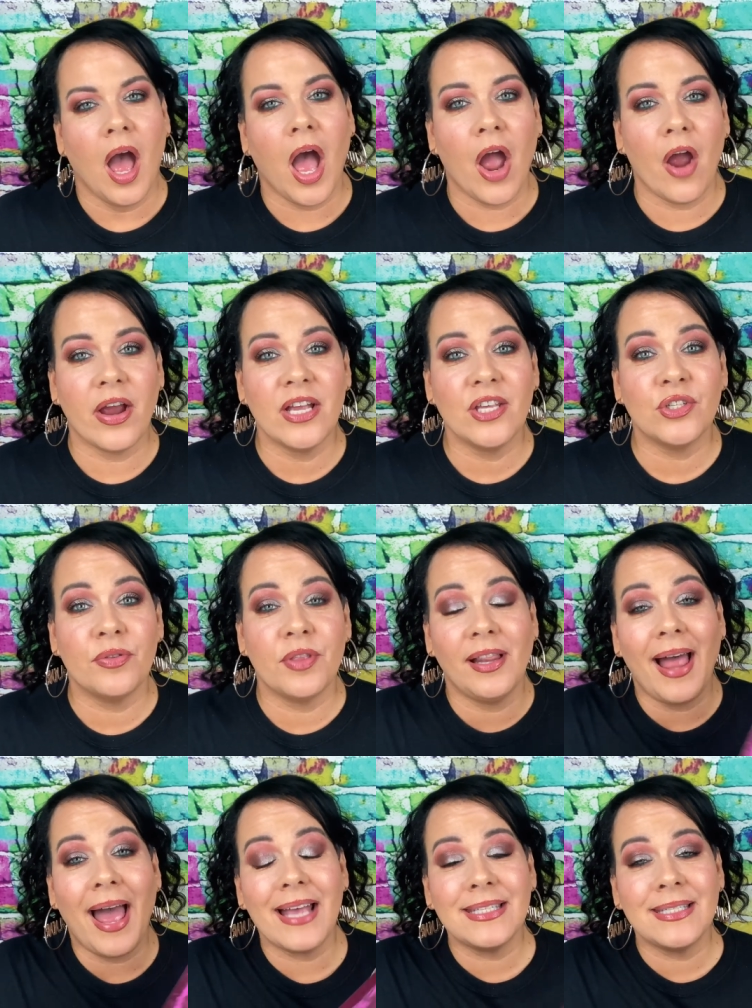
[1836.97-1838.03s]
All right, so the
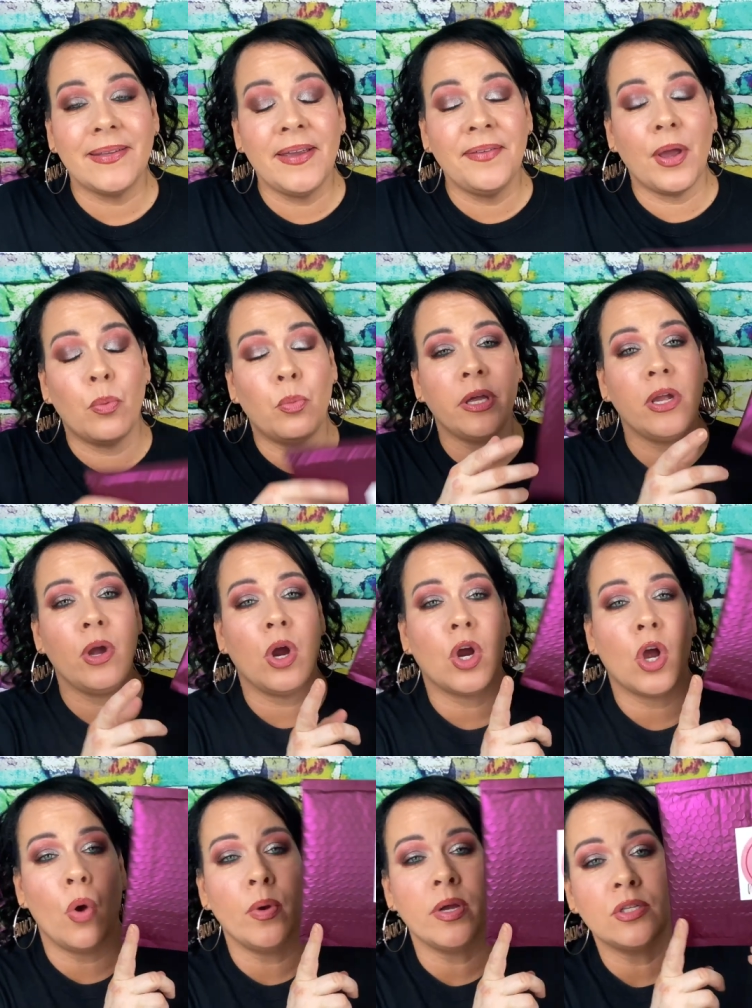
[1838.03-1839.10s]
last thing that we are
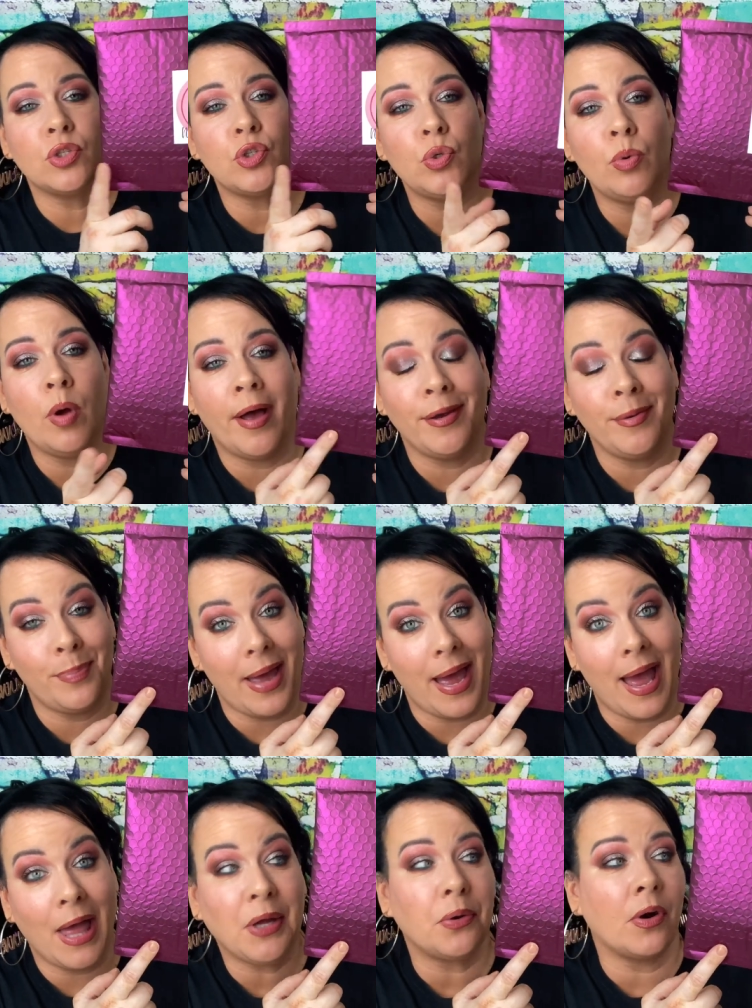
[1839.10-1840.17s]
going to
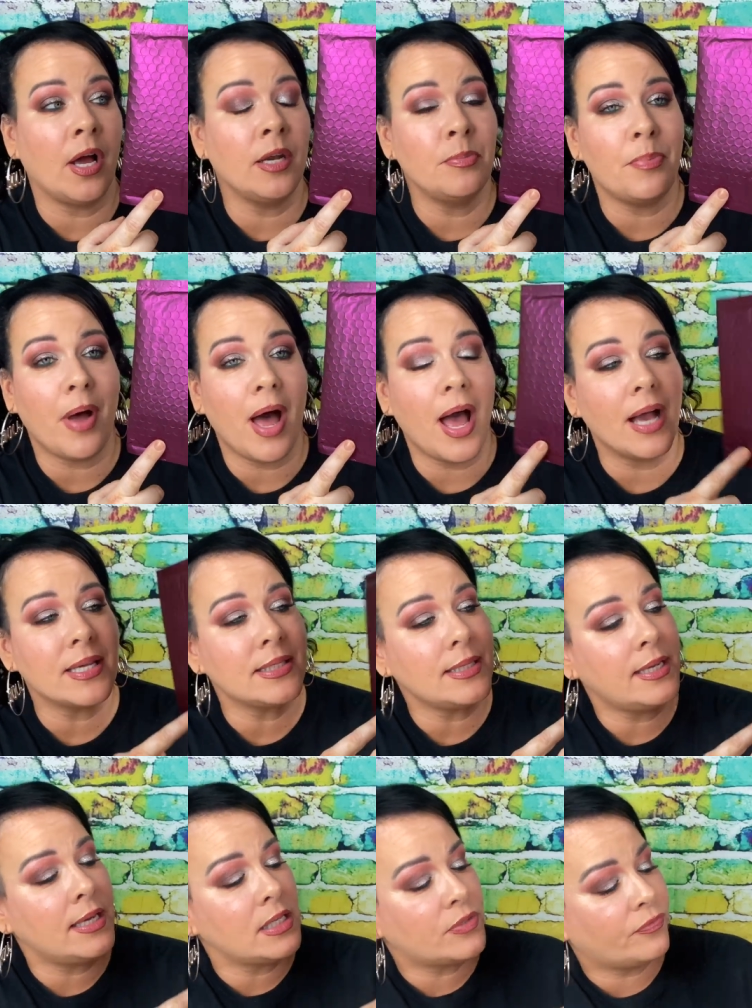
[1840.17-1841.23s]
unbag or unbox
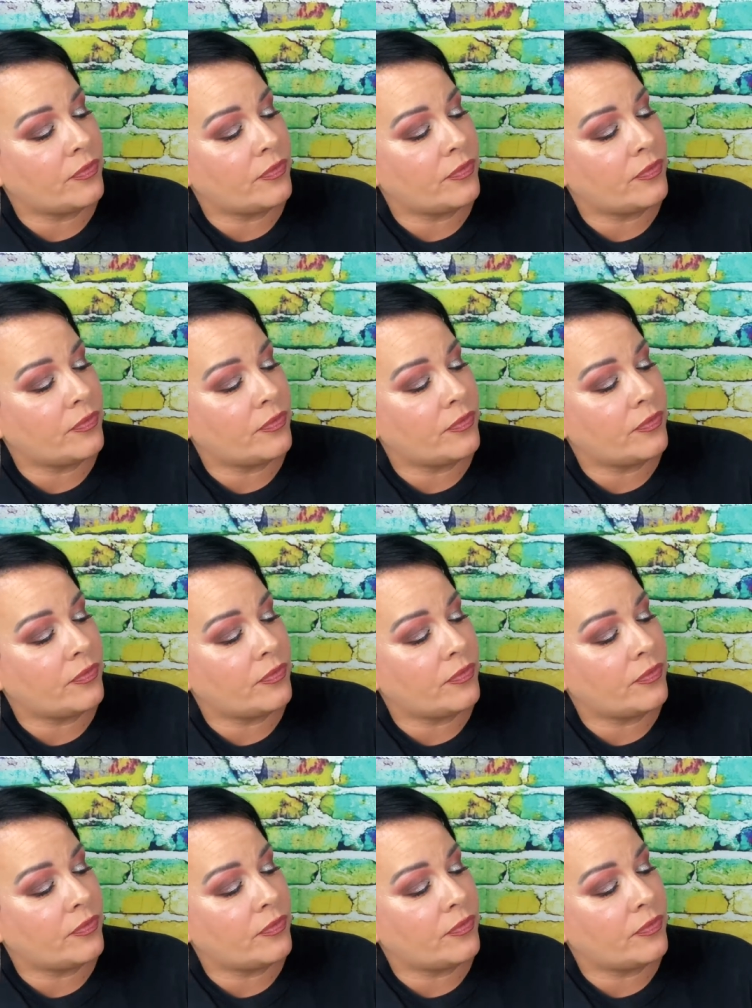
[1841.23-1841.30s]
is